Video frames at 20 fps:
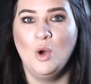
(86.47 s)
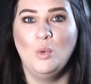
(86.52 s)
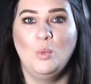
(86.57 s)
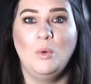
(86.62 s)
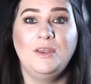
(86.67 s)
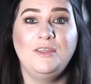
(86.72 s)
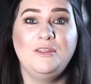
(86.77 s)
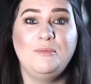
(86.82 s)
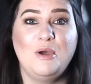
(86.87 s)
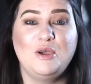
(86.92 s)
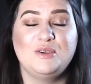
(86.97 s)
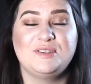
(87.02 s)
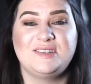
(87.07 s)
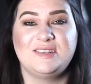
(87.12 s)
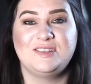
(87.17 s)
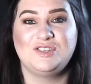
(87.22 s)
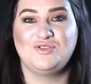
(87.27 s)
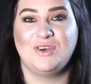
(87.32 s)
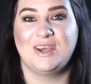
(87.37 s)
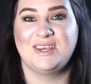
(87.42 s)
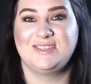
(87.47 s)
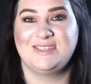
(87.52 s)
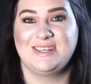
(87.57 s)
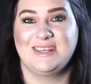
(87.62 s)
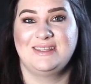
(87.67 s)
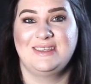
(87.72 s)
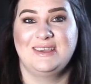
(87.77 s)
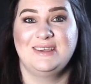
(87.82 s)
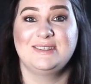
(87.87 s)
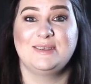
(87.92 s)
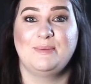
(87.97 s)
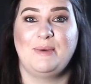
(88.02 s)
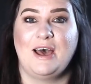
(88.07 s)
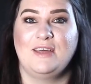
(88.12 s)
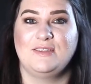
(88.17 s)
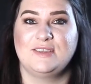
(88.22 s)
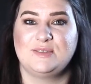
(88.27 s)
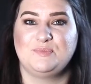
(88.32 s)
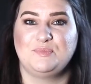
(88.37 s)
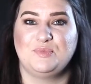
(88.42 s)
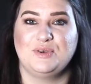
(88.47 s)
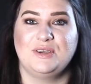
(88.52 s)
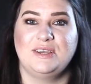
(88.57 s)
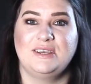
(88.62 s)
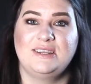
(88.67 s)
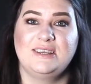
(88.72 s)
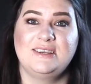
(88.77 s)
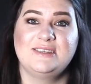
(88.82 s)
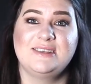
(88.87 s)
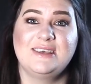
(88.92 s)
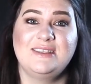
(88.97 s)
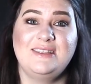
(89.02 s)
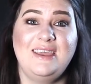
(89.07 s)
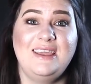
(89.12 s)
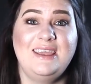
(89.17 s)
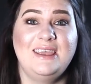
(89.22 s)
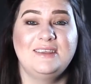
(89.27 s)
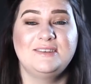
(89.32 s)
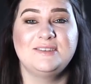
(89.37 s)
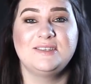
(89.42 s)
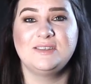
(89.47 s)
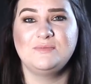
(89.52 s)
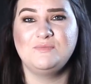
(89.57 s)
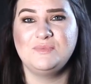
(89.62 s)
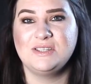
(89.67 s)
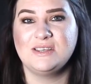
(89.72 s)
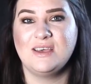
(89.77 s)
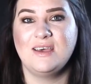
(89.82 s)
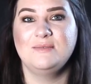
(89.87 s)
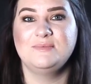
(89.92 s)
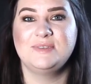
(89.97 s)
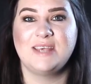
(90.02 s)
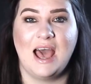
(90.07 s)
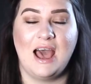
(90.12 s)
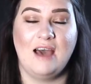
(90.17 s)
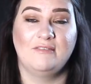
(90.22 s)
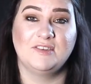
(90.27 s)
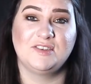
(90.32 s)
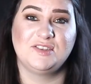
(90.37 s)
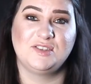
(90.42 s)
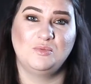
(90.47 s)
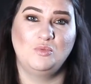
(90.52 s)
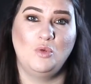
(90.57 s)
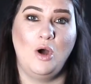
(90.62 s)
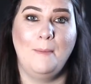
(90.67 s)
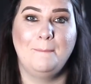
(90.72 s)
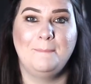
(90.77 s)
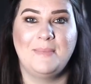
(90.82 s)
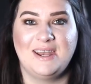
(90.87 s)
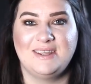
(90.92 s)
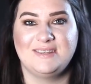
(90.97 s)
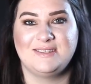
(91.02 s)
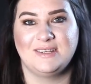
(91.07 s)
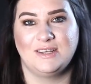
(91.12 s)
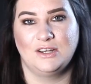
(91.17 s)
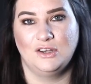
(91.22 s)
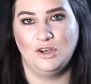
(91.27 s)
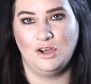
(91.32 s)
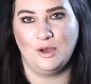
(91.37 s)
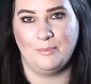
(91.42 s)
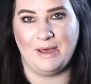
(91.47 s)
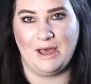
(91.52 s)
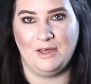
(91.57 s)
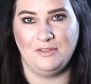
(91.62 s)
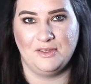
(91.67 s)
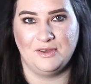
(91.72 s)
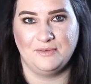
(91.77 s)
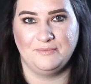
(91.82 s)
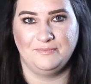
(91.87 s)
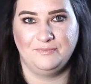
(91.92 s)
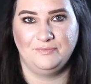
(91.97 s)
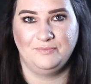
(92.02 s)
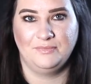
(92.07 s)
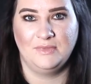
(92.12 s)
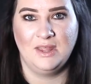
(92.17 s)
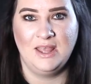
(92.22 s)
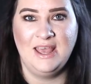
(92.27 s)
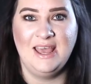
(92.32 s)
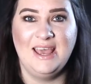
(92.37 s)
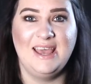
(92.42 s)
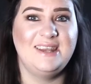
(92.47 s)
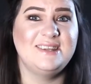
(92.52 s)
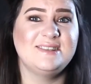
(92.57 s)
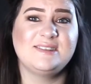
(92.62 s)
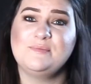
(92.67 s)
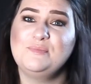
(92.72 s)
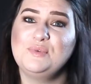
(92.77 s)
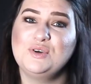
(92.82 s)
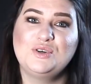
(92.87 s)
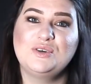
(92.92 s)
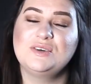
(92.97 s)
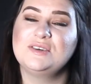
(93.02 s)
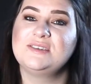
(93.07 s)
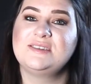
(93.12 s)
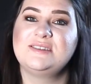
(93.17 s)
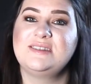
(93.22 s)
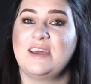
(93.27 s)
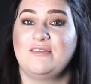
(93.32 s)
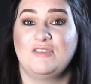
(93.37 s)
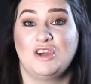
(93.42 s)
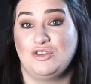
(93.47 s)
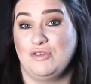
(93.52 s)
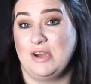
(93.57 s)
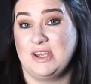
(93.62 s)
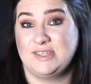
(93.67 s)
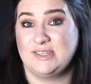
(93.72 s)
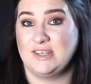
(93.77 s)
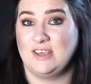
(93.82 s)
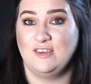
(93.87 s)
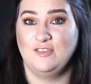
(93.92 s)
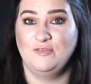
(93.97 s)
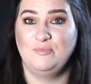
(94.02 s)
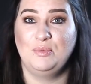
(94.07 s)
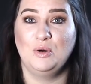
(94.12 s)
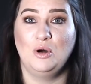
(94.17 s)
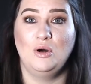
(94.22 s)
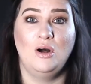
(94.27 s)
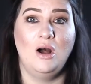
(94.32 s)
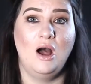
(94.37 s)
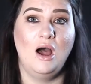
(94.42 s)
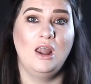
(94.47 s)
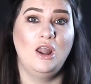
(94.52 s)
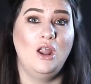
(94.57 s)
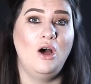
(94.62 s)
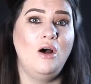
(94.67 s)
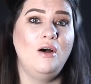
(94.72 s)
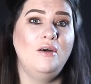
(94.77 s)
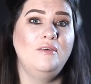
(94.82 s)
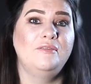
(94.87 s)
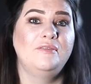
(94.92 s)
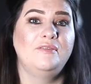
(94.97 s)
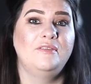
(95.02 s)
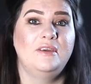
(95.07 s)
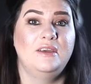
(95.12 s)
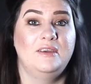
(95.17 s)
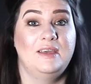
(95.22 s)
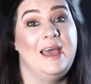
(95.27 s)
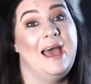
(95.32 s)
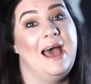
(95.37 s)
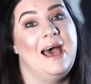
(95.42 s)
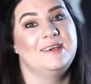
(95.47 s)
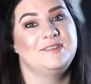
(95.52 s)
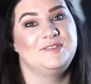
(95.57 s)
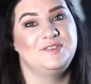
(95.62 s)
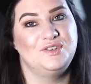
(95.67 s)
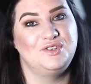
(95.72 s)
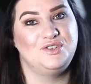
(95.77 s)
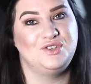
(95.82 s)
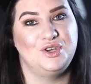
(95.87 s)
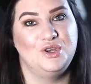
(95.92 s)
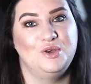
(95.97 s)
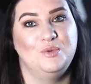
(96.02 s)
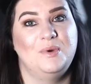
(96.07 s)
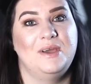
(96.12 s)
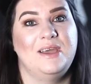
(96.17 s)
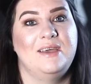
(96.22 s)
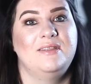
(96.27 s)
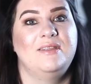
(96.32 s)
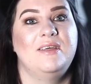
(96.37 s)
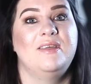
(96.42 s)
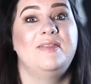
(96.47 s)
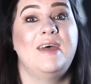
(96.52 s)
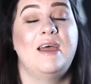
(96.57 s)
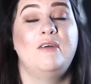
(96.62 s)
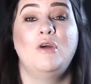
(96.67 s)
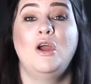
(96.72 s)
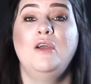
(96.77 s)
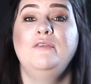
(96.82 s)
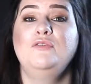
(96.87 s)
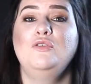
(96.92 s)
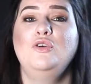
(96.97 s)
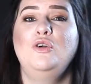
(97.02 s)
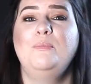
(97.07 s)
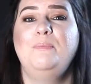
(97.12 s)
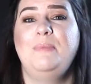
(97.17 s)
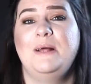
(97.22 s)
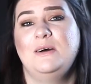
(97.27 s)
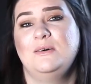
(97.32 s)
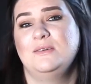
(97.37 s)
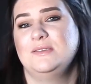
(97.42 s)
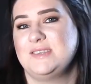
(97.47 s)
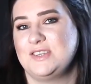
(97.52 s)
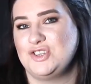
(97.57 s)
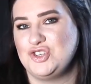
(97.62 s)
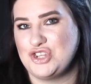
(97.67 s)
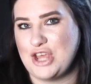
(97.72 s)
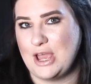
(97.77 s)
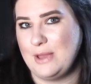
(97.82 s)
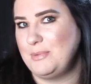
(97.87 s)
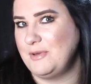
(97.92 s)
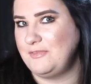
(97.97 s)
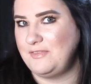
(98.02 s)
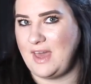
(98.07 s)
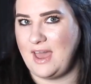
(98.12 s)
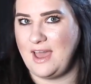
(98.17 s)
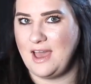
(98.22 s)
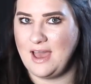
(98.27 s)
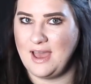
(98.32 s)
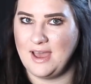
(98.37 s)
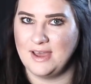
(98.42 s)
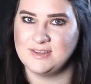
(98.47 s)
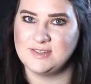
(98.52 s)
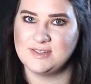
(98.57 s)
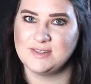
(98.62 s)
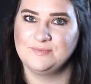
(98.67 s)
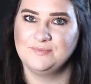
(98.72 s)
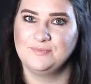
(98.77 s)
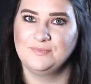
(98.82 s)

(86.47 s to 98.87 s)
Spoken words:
One of the most interesting things about this breed is that they can sometimes have a somewhat menacing look about them. It isn't because they're aggressive, but a lot of it has to do with their overall build and shape of their head.